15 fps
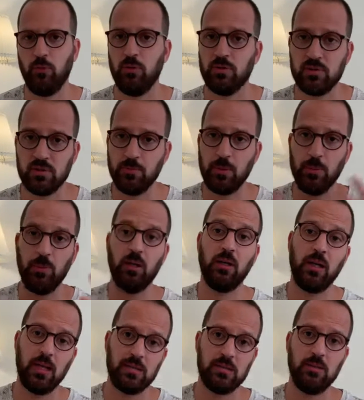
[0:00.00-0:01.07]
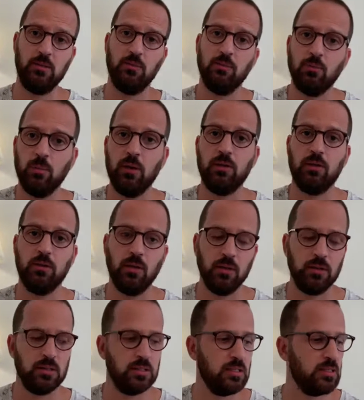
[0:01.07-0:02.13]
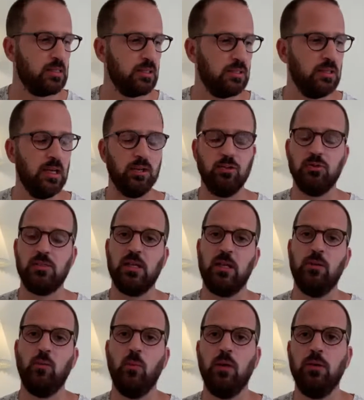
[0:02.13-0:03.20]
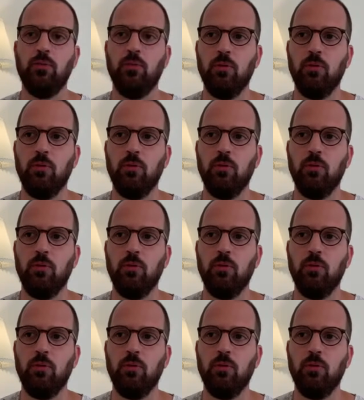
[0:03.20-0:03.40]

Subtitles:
or some people are guessing whether or not this is the actual second wave,